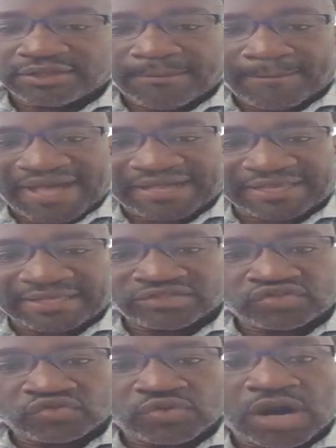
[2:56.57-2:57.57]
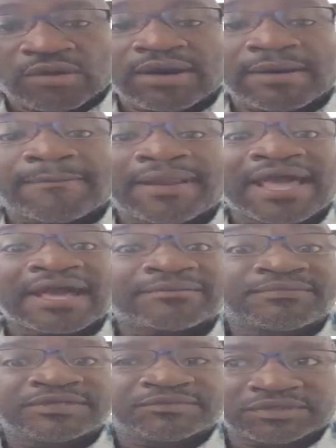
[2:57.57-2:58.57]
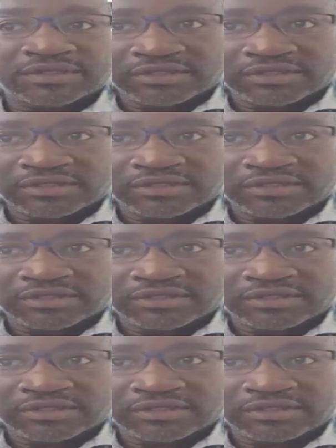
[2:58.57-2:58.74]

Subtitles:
back into our black people,